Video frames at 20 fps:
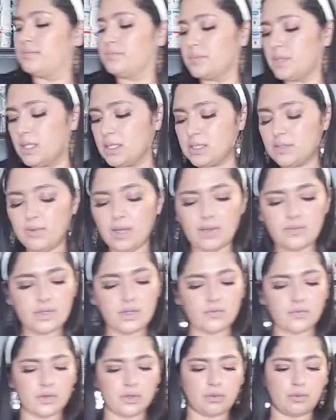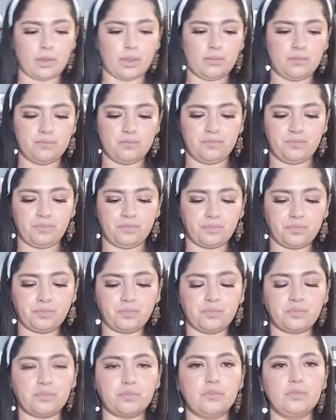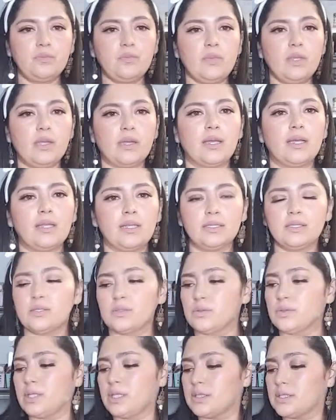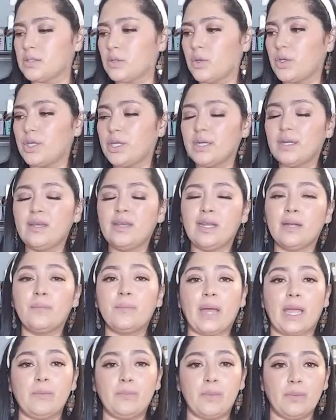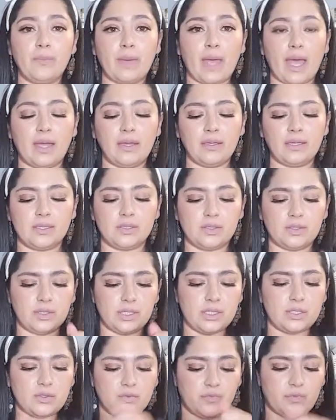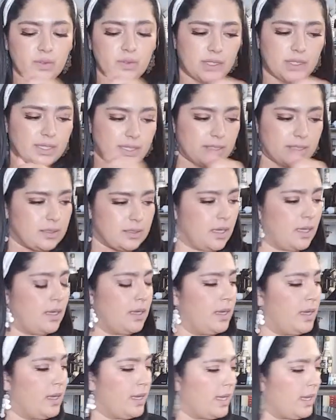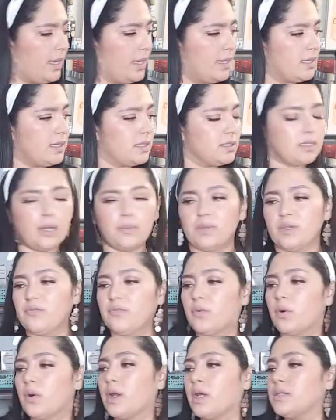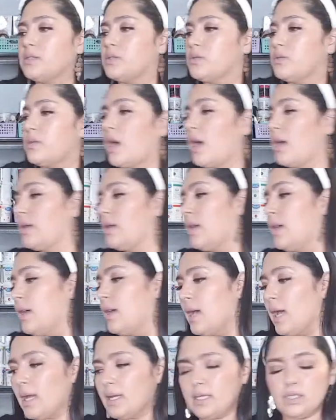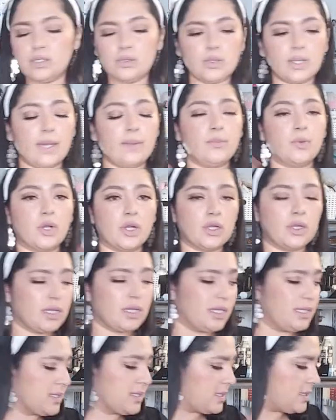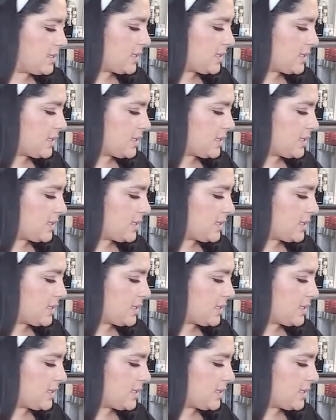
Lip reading: Let's see if I have enough for 3. Okay, let's do these. So you're gonna need a piping bag because you need to fill it in. And before I do that, I need to get more cookies because